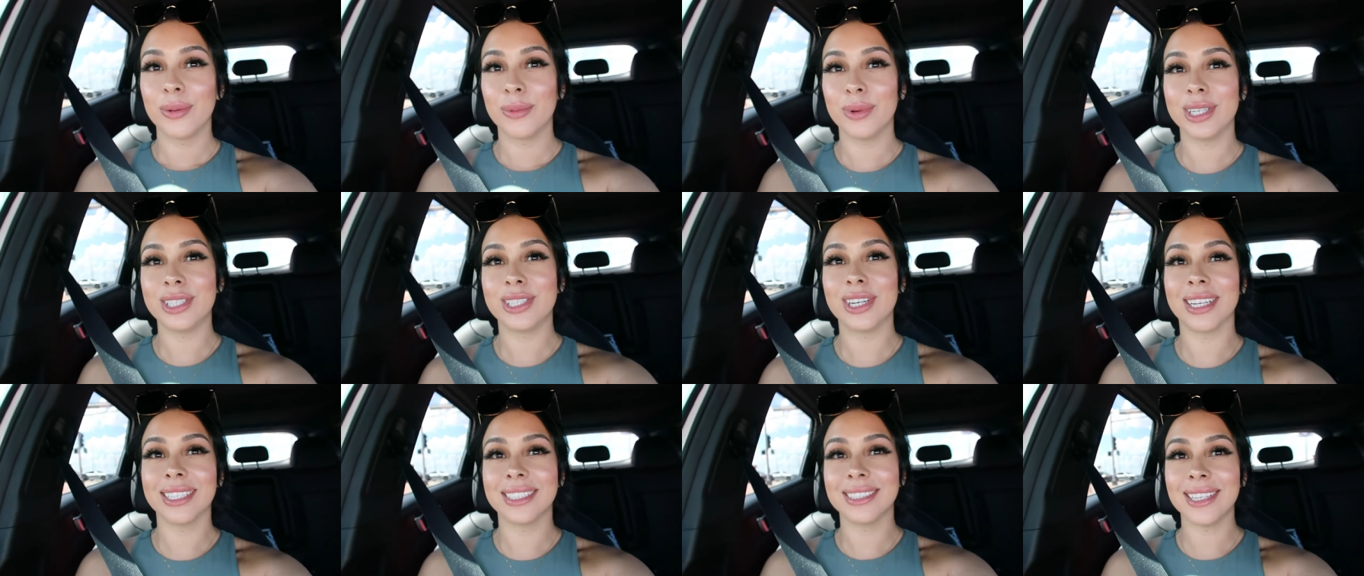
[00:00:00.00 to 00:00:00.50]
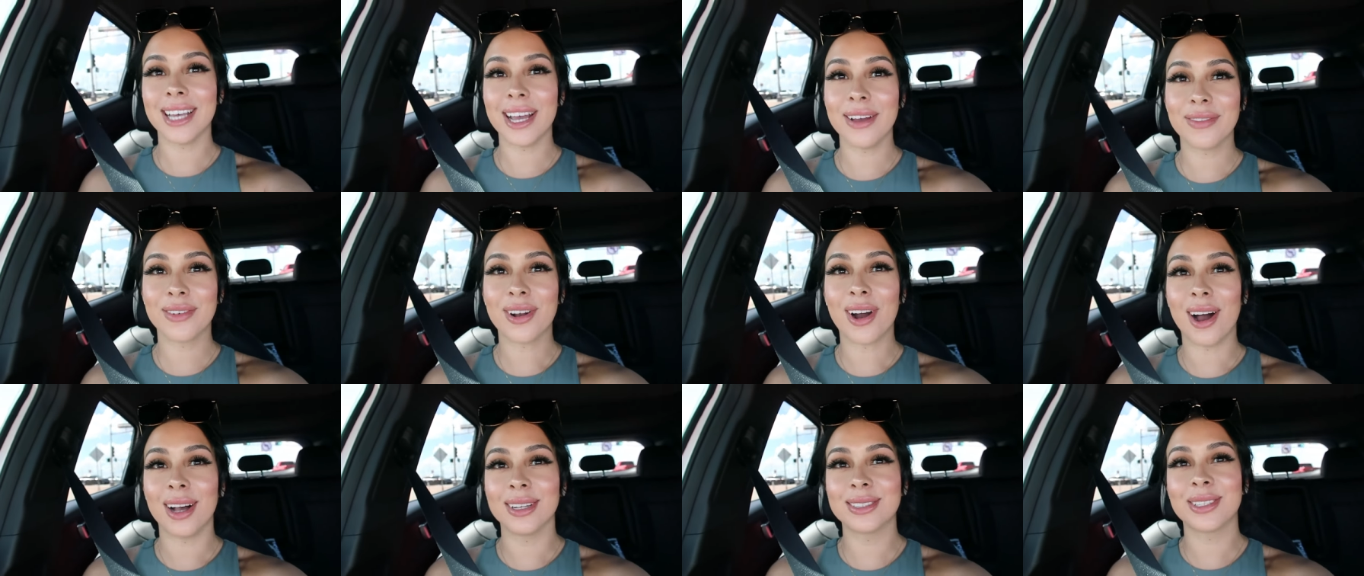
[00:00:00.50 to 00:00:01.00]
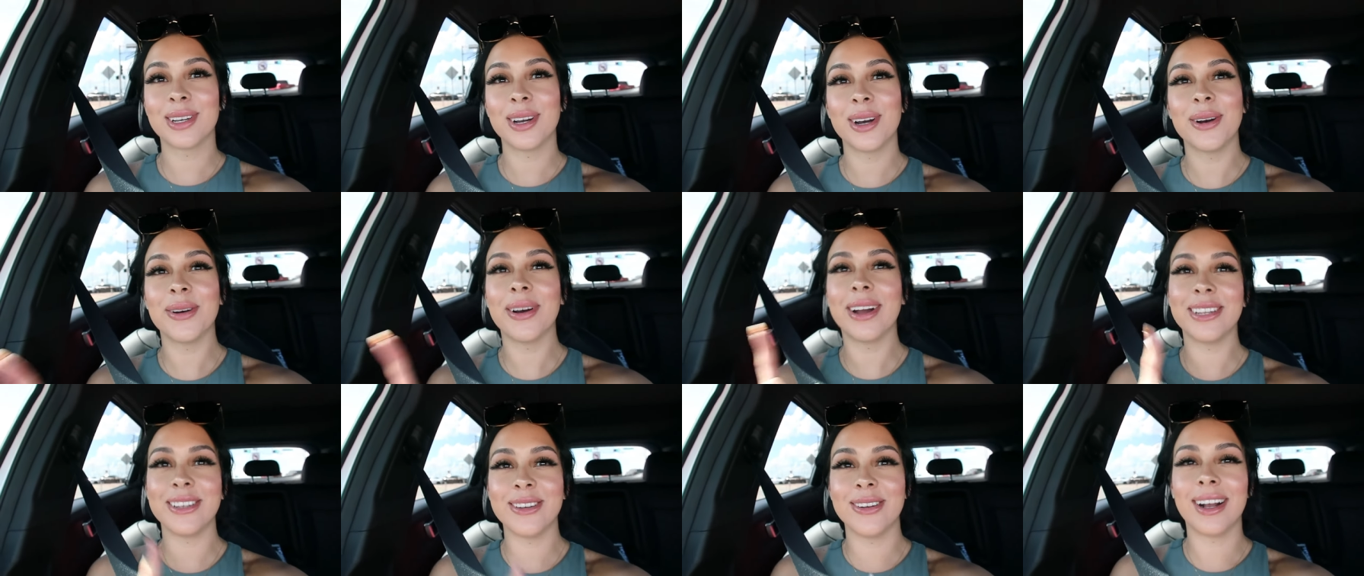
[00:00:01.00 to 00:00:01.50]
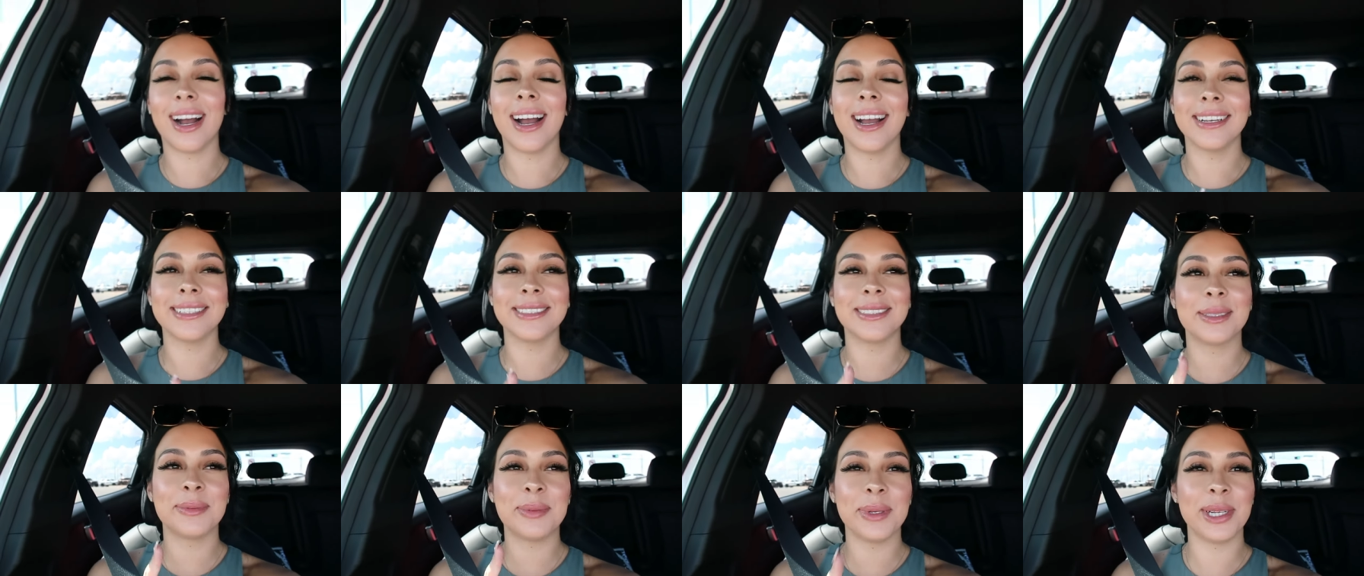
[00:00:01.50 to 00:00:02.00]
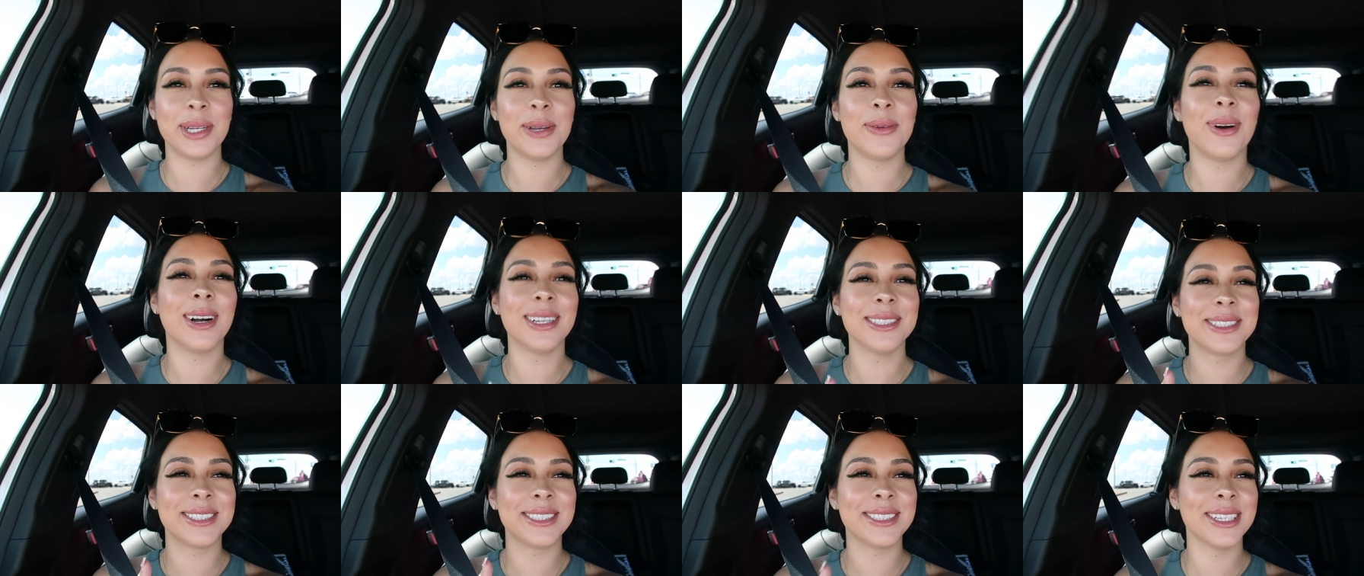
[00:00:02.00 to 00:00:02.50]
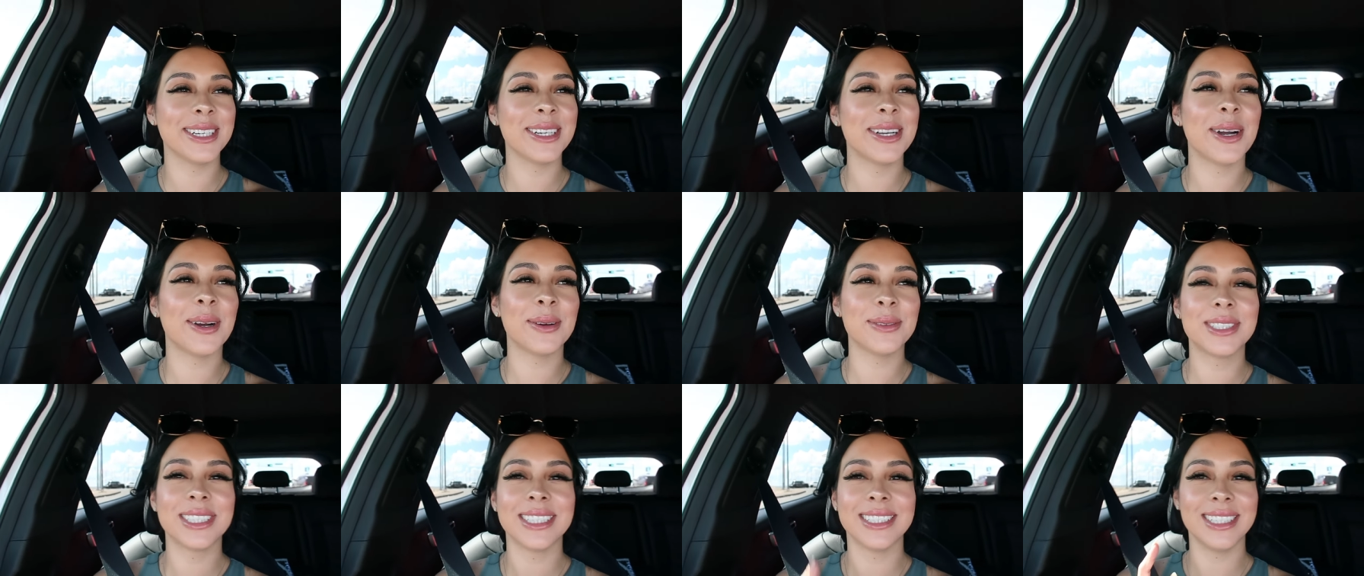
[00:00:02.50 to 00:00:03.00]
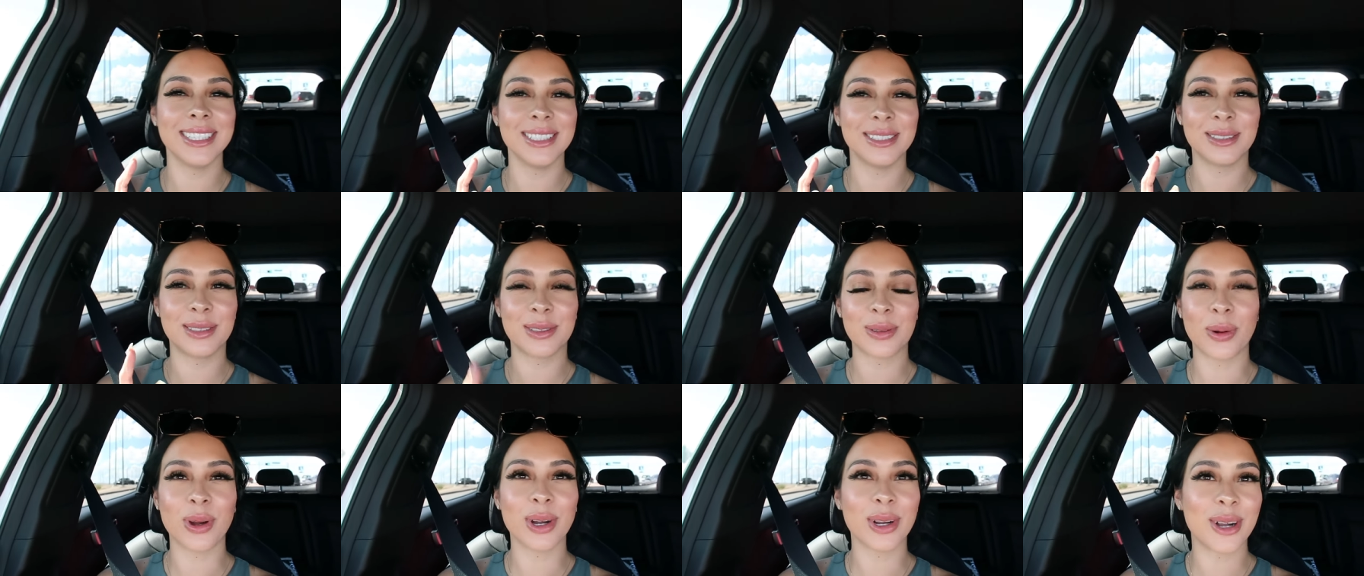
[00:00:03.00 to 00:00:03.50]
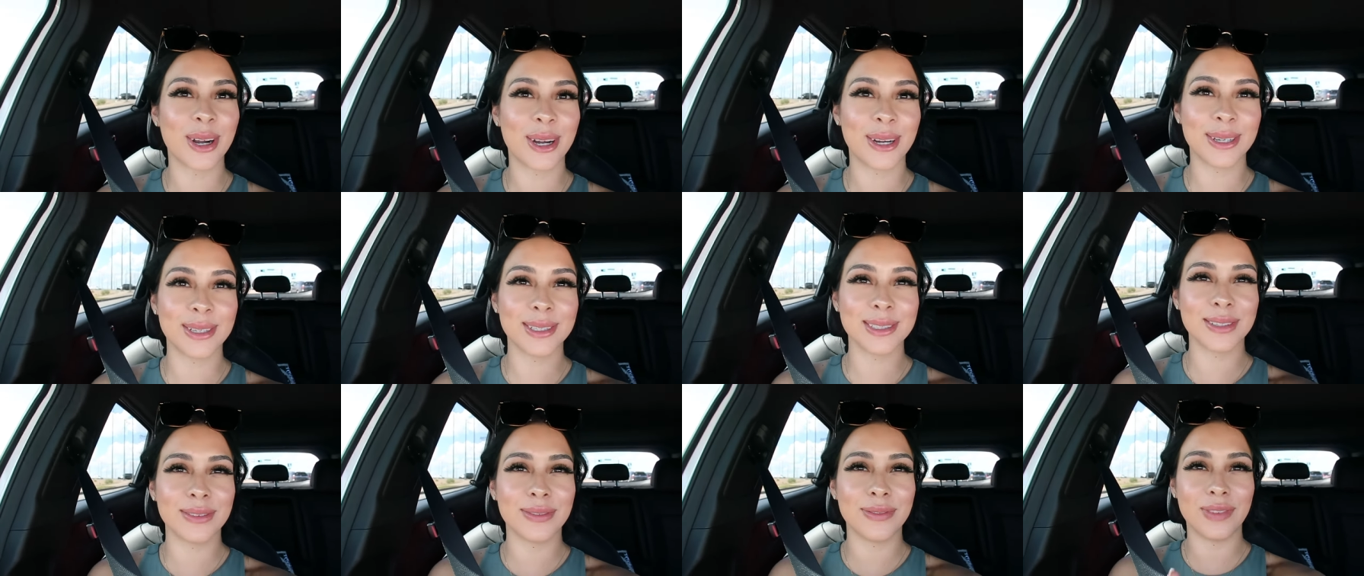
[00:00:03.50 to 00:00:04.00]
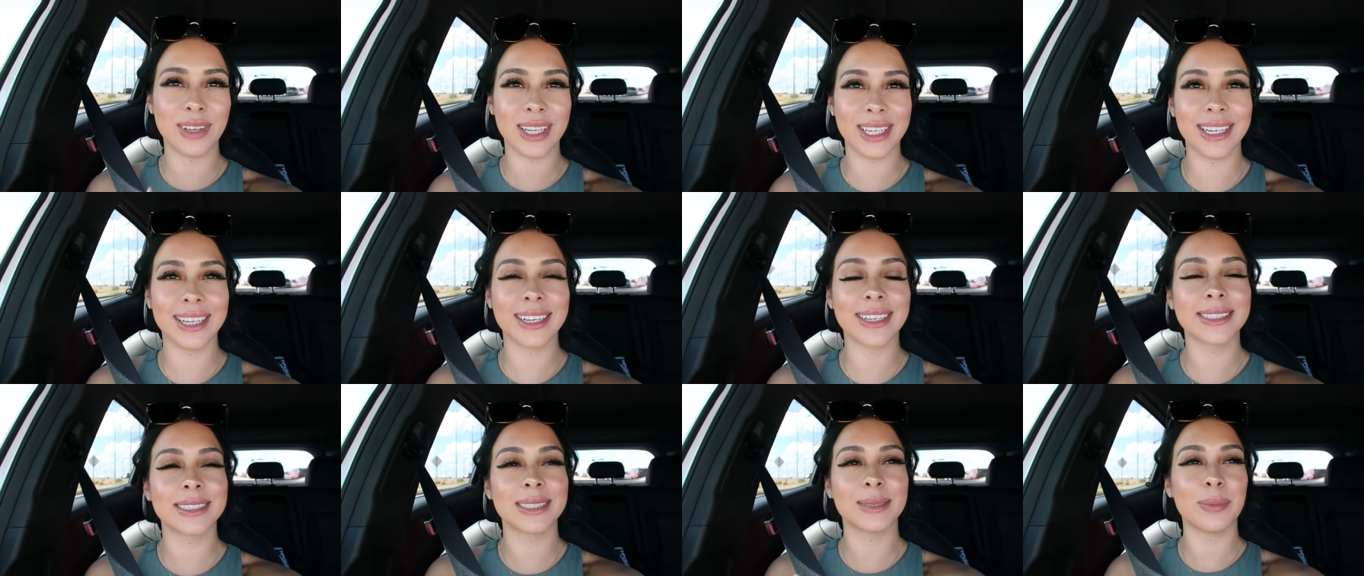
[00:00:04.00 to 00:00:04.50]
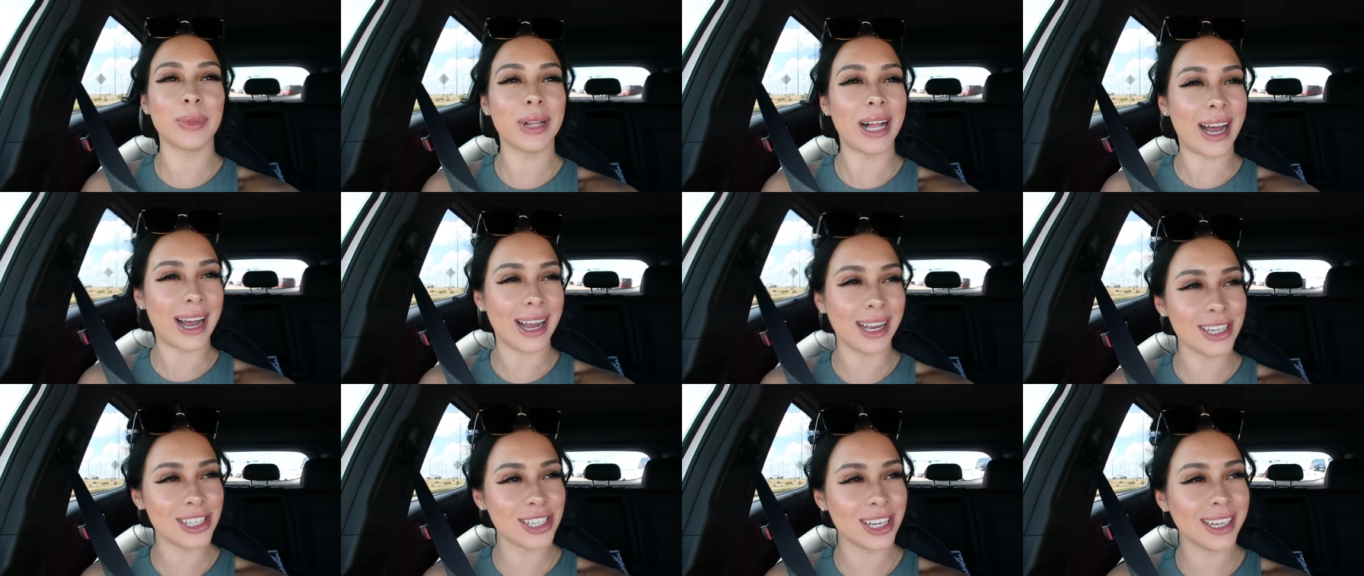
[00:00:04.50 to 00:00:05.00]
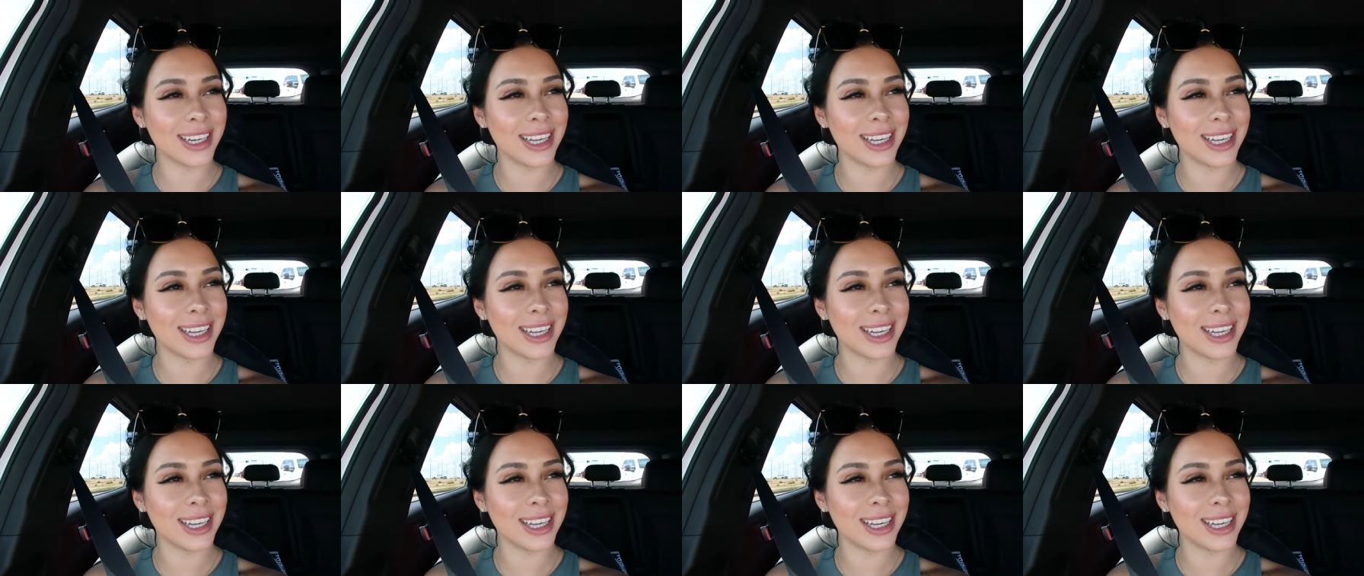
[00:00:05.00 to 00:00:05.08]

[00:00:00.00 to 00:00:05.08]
We just left Costco and you guys, Speedy wants to go to this store called Phoenix Splash.